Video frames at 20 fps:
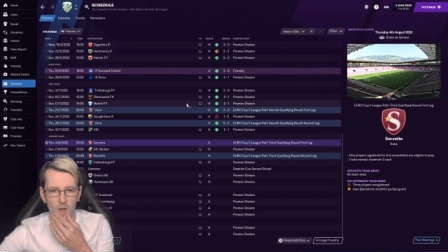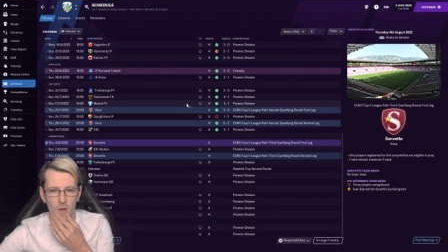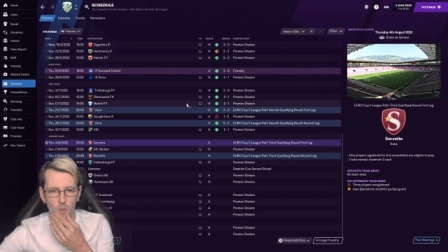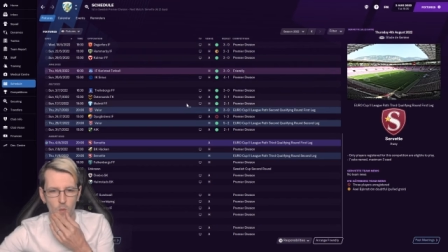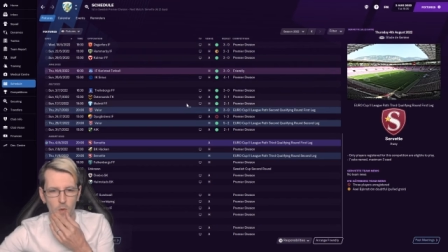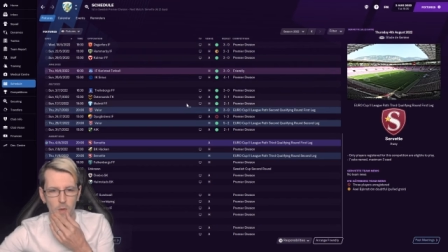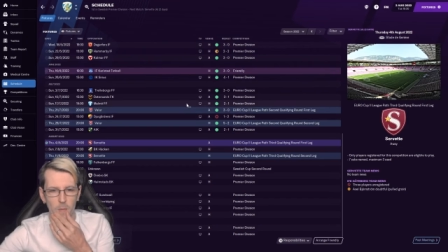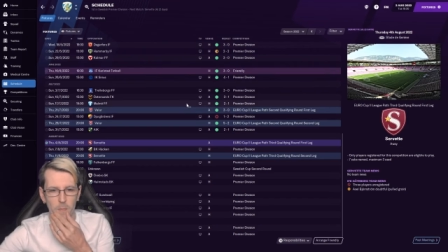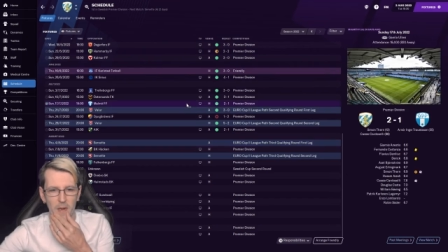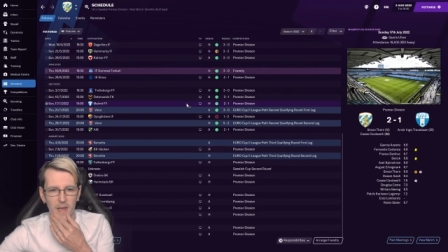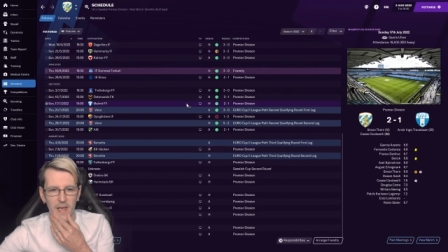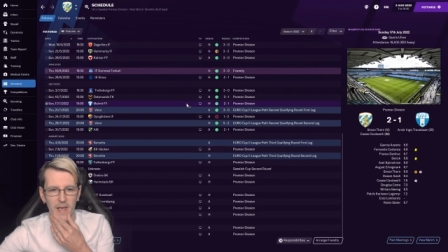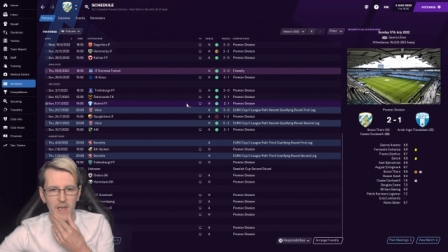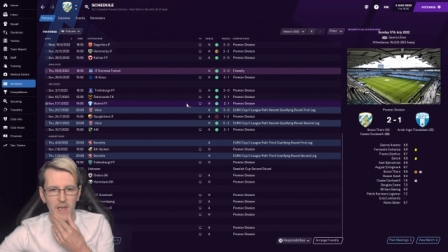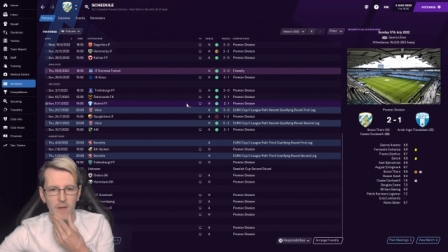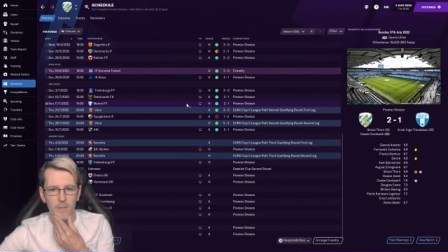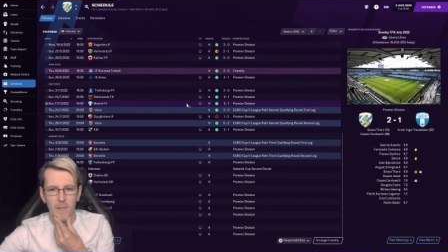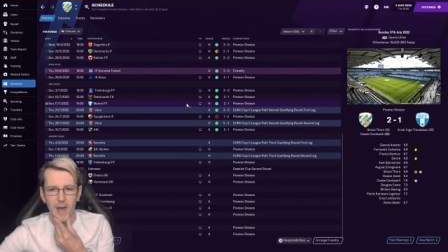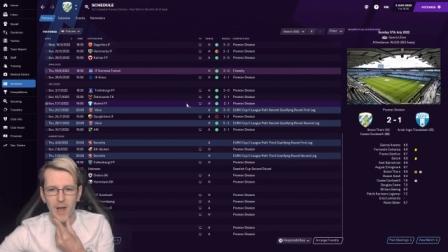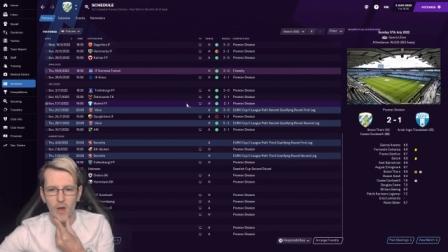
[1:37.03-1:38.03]
We played
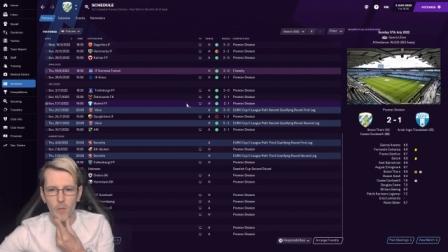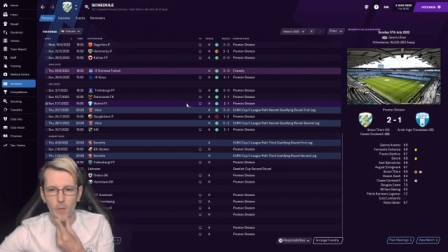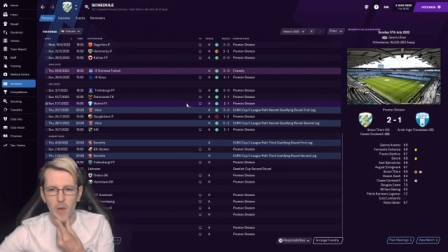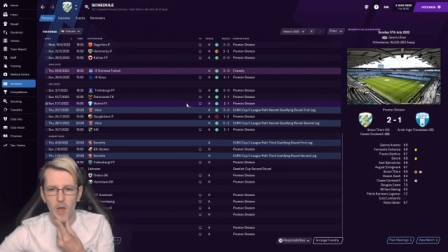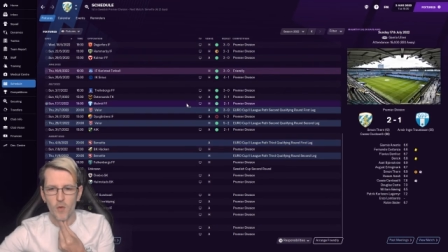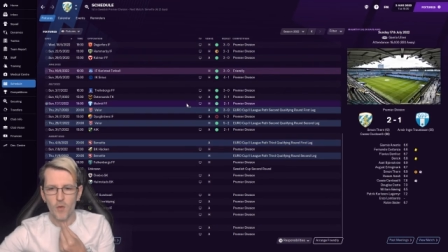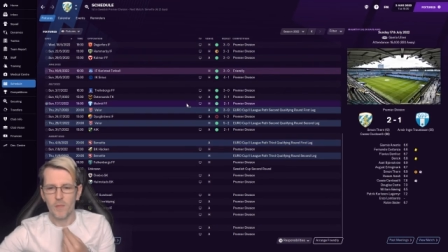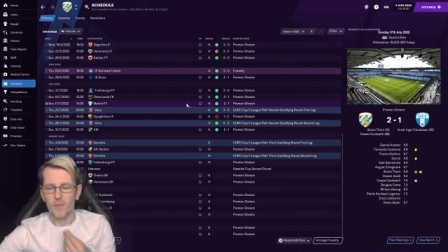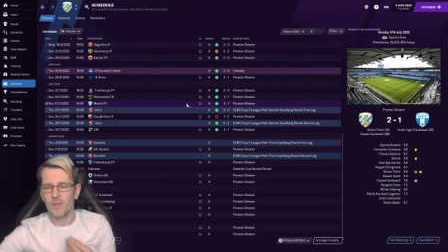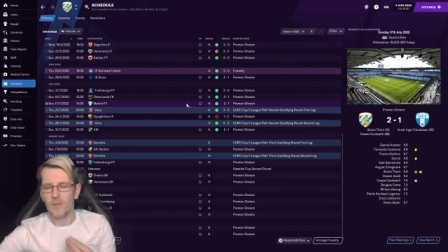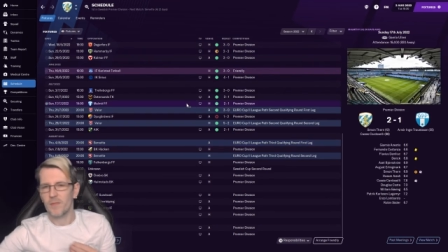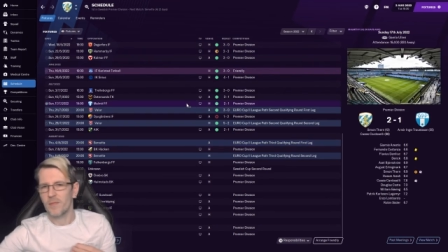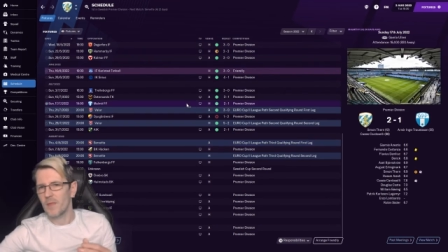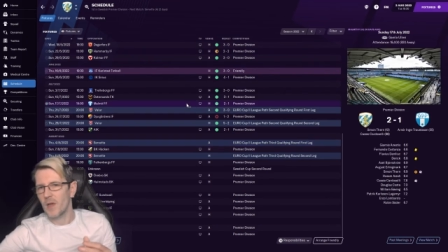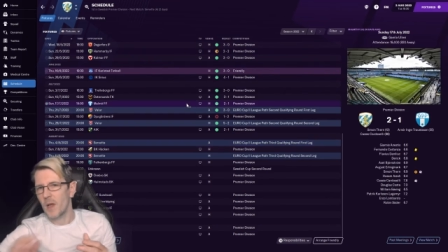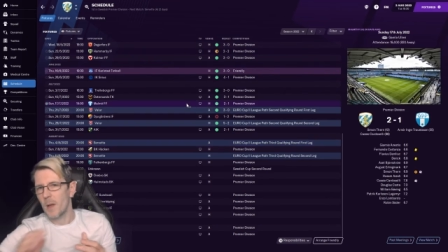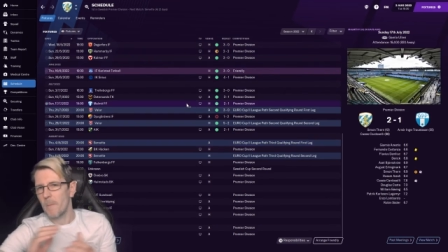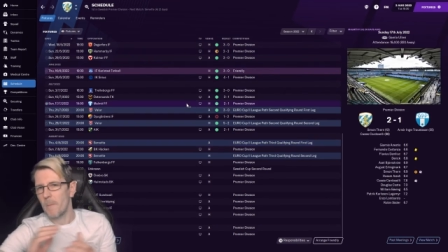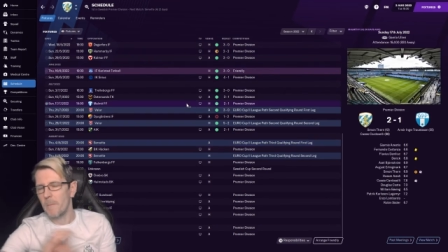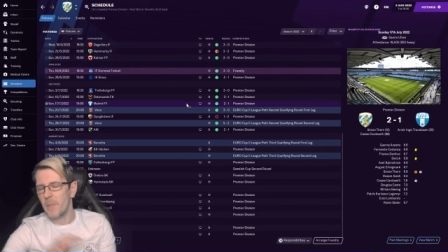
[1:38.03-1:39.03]
Malmo,
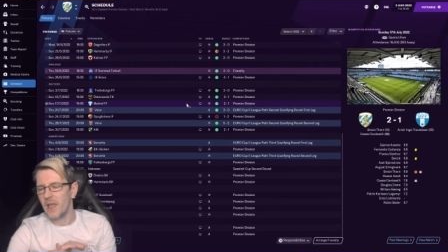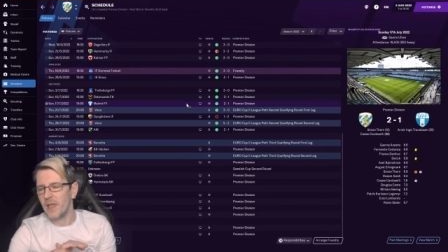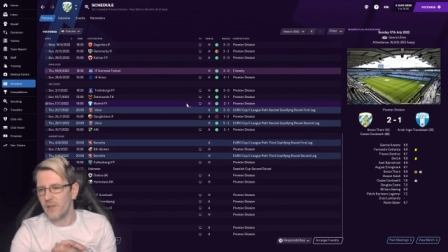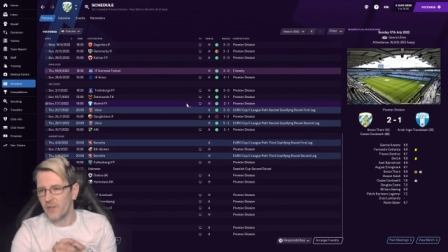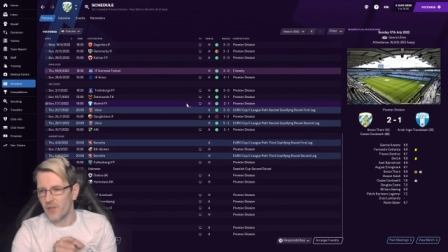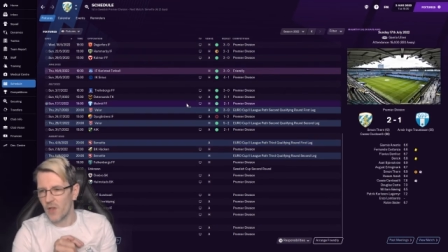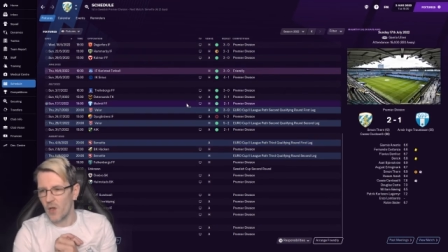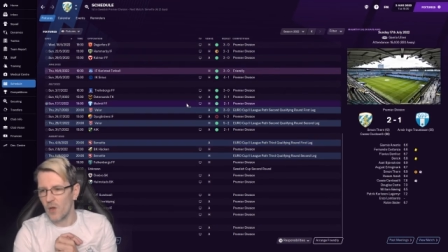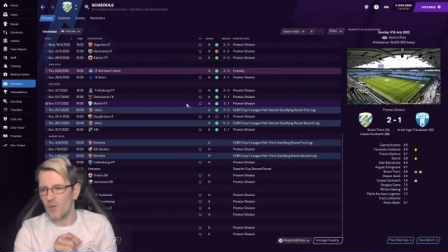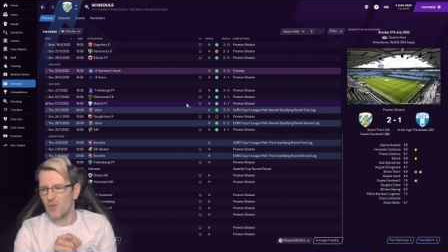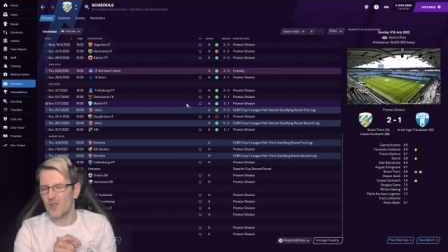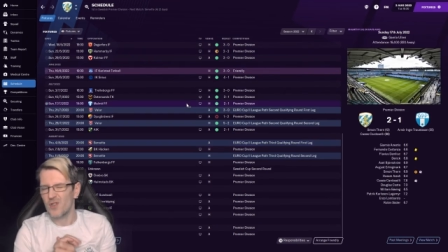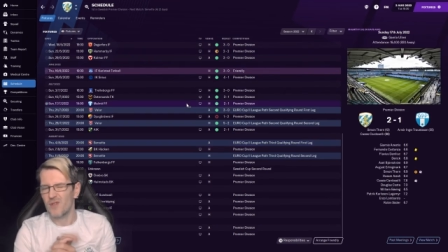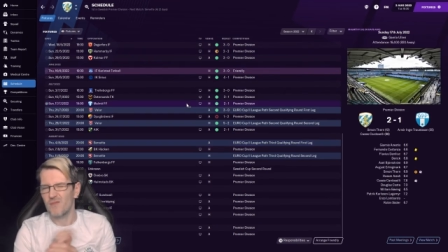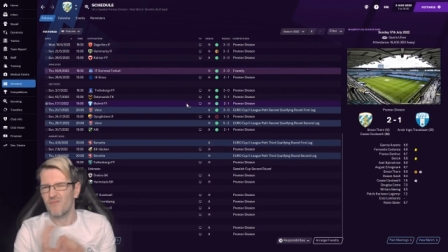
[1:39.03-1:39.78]
beat those